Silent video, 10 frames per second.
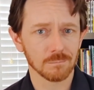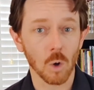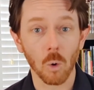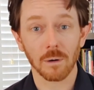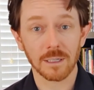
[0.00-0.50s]

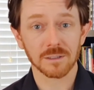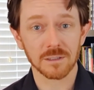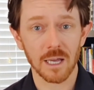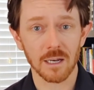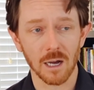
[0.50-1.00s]
Or
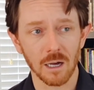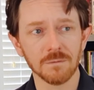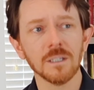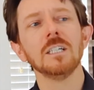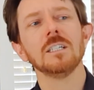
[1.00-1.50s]
instead
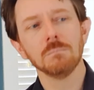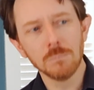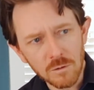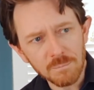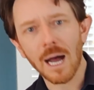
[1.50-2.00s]
of,
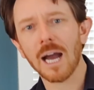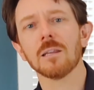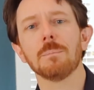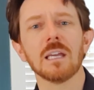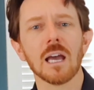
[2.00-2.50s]
move behind
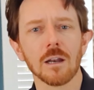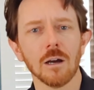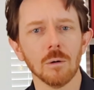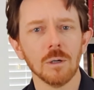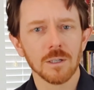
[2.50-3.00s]
the
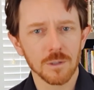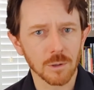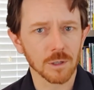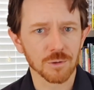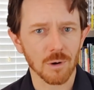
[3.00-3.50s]
piano, you
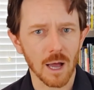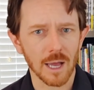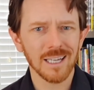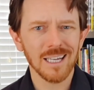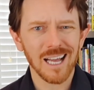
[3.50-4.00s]
could
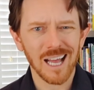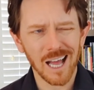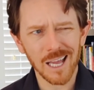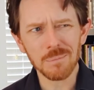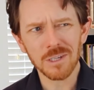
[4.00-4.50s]
try,
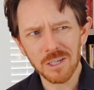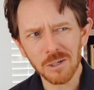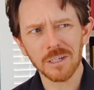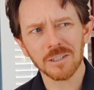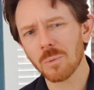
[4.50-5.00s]
I'm
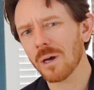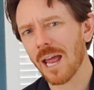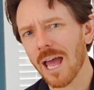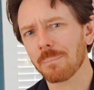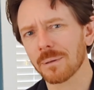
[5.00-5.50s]
curious what
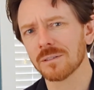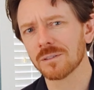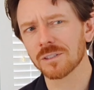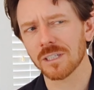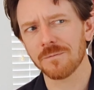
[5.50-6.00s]

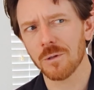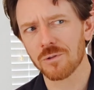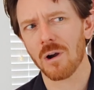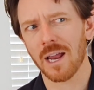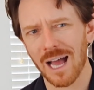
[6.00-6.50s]
happens if you
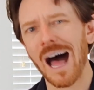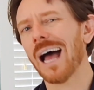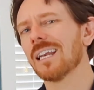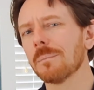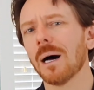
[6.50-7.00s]
try
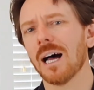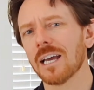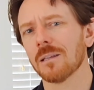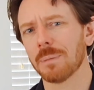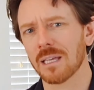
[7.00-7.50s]
hiding
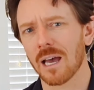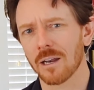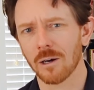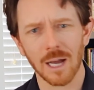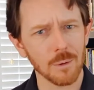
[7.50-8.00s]
behind the
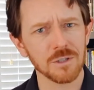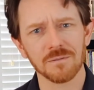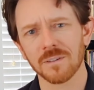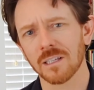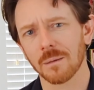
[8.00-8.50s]
piano. How would you
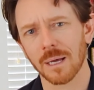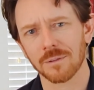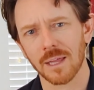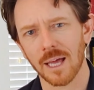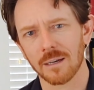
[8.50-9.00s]
feel
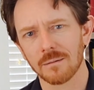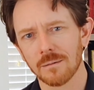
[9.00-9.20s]
about that?